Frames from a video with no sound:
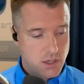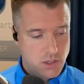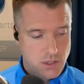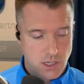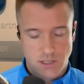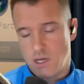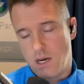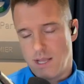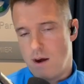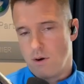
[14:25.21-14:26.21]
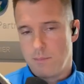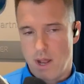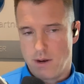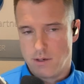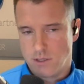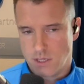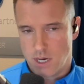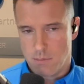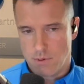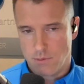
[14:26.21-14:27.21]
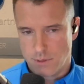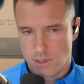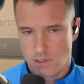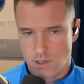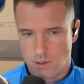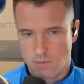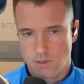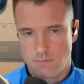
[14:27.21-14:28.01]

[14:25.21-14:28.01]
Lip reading: does not allow competitors to come through the search terms.